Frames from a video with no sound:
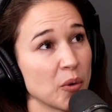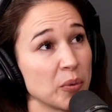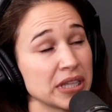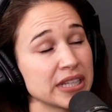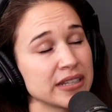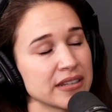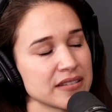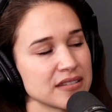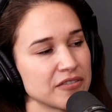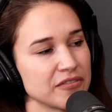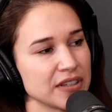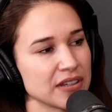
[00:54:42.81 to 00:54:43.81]
willingness to
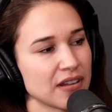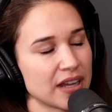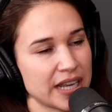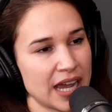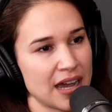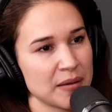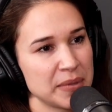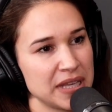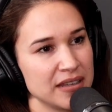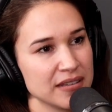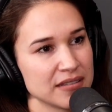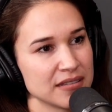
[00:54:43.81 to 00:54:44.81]
feel
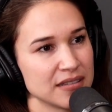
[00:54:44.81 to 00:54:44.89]
unhappy.